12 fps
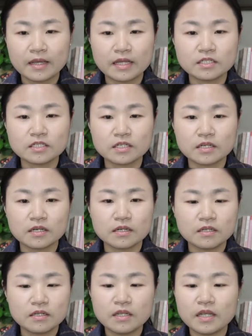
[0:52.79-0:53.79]
And
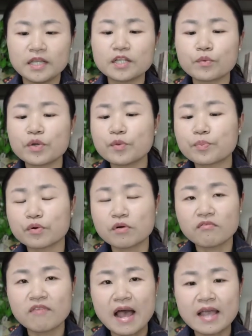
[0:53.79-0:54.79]
it will
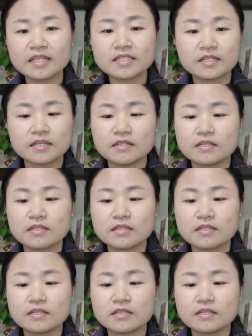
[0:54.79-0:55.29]
provide